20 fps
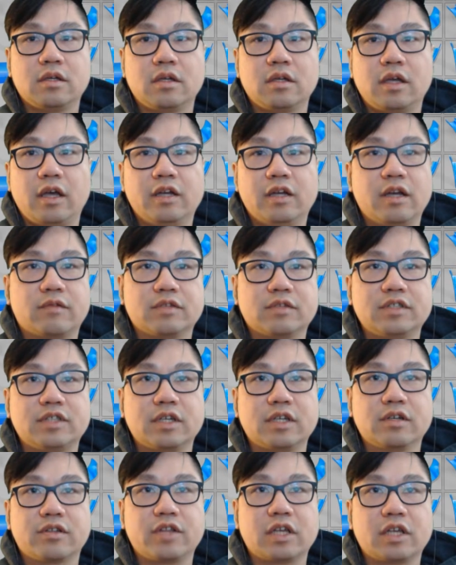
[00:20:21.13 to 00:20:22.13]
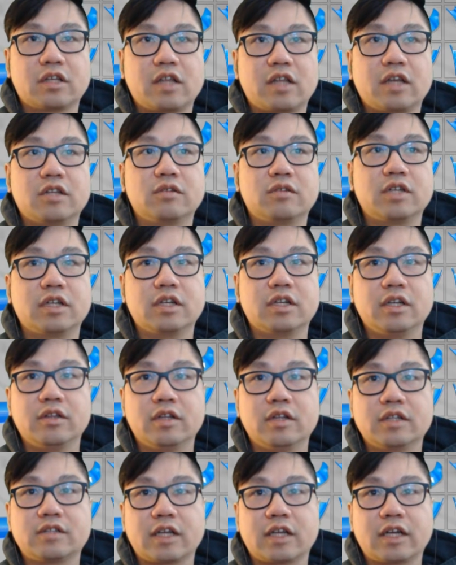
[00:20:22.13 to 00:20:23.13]
and every single thing that you did, and
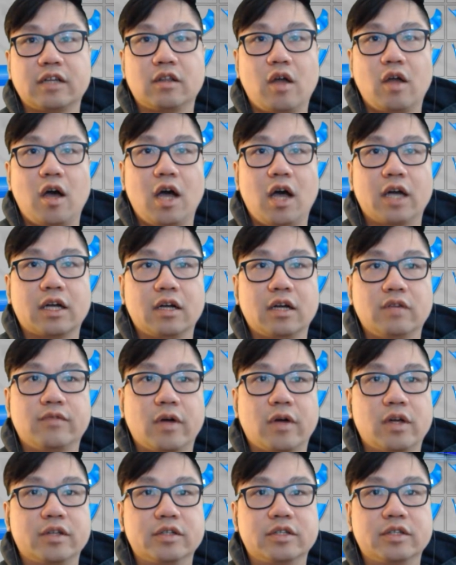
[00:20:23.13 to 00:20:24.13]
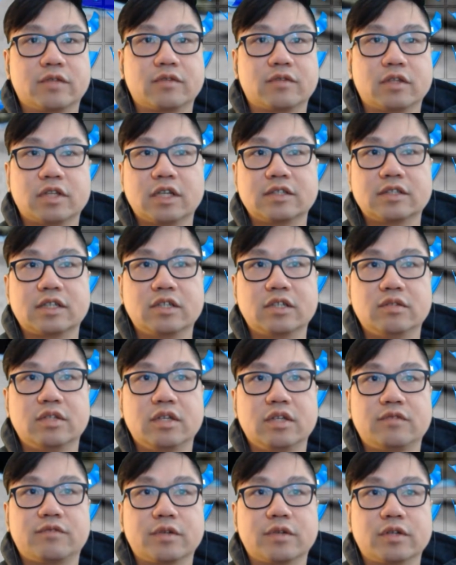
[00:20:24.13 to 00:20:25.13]
it's like a log of all the different things that you
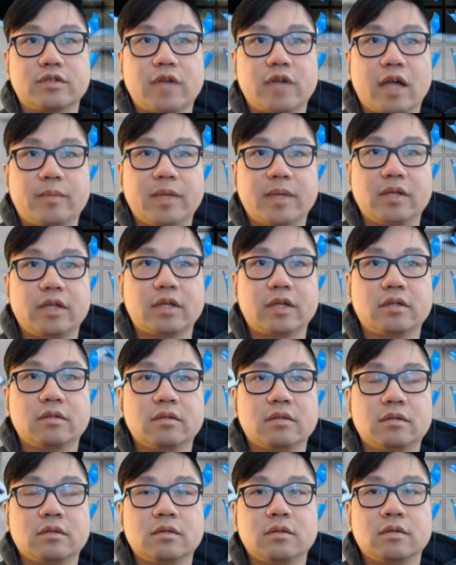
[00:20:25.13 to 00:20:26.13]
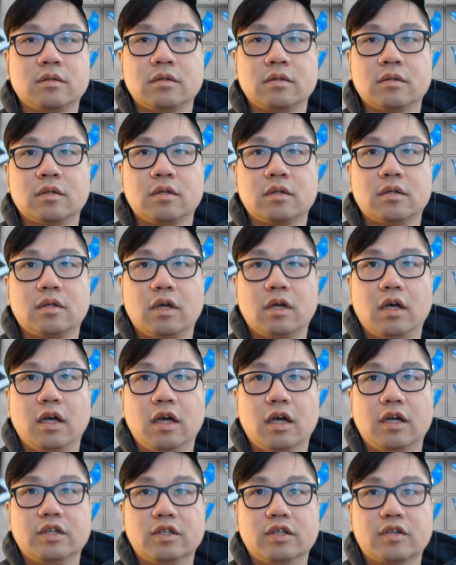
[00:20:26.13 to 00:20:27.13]
did for your track building.
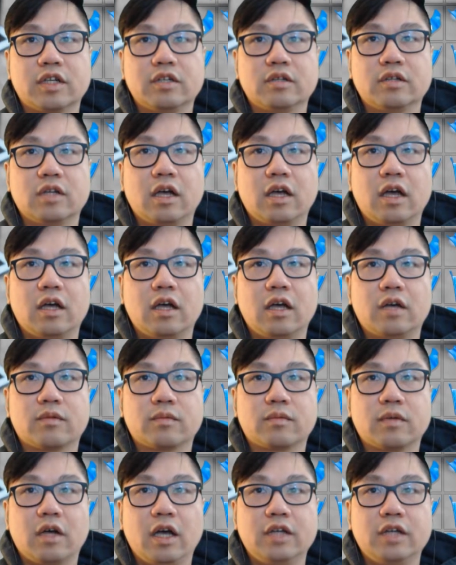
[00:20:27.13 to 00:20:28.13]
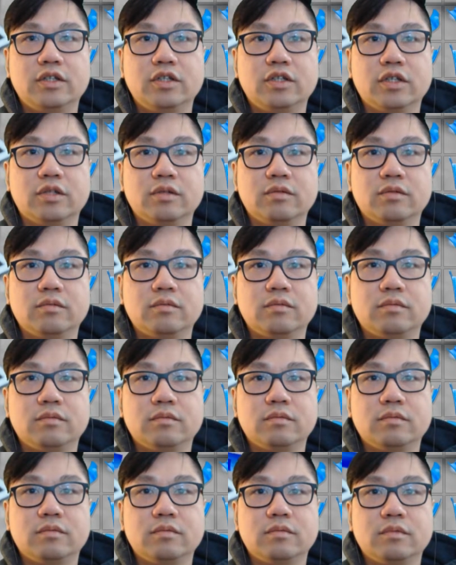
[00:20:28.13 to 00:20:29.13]
You can undo,
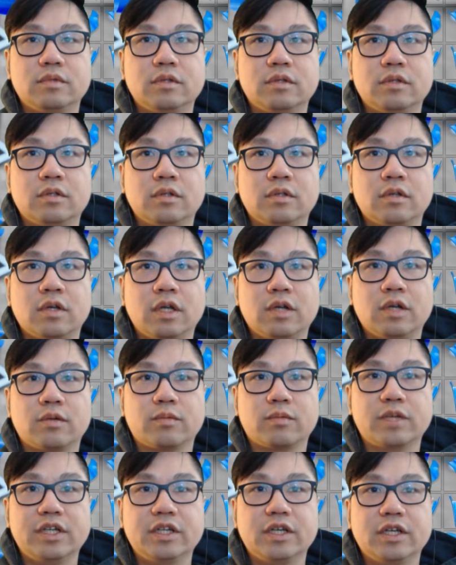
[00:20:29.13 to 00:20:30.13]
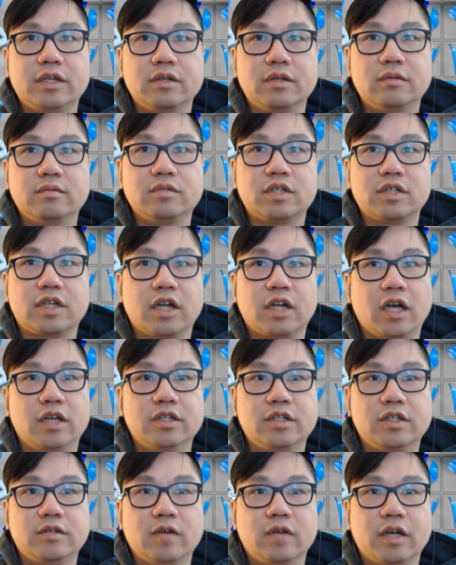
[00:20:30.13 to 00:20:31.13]
redo. You can
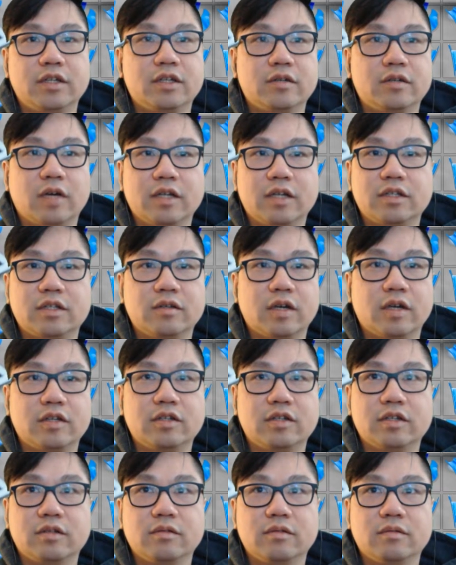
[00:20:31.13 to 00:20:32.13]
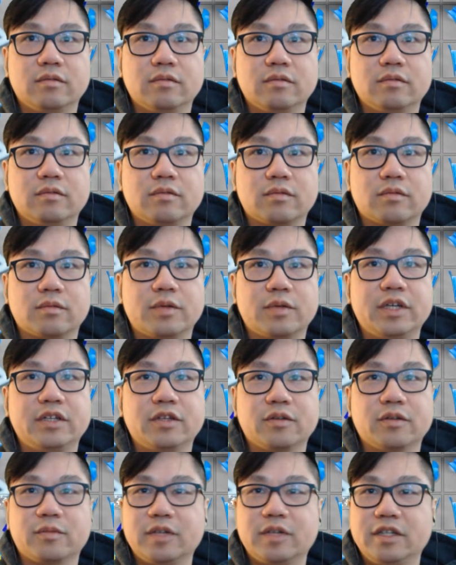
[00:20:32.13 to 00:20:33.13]
undo, redo,
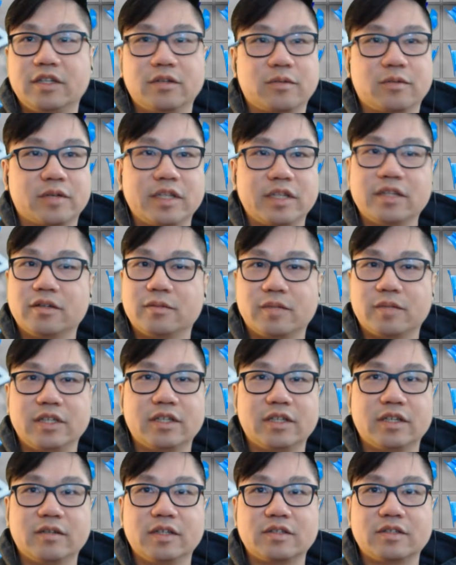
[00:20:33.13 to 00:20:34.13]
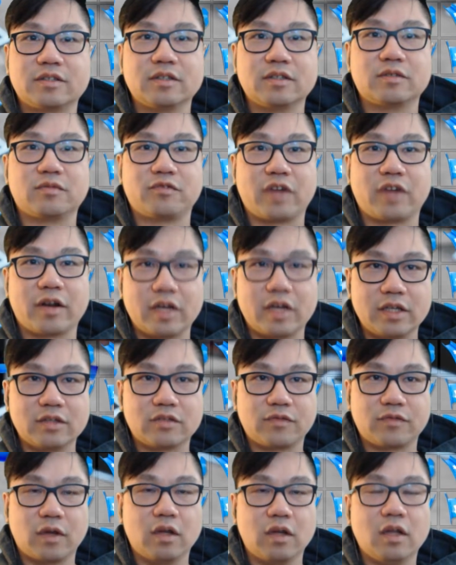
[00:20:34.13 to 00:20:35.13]
redo. It's very
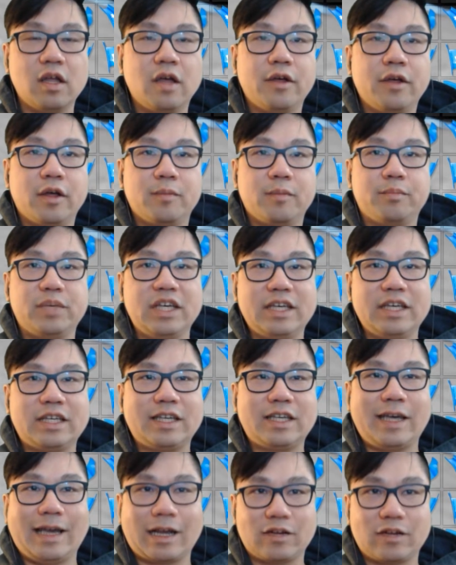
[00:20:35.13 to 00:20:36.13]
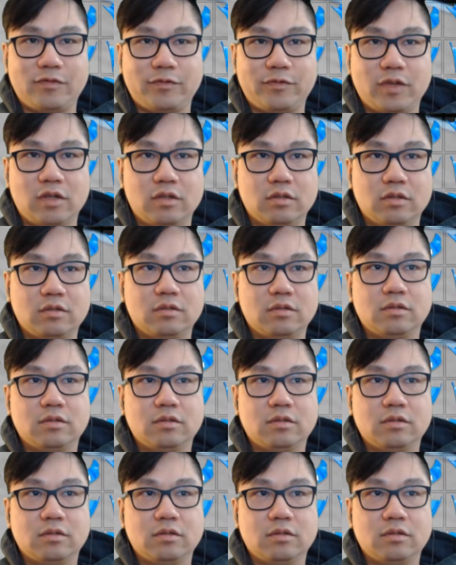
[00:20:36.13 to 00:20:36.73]
useful. Be careful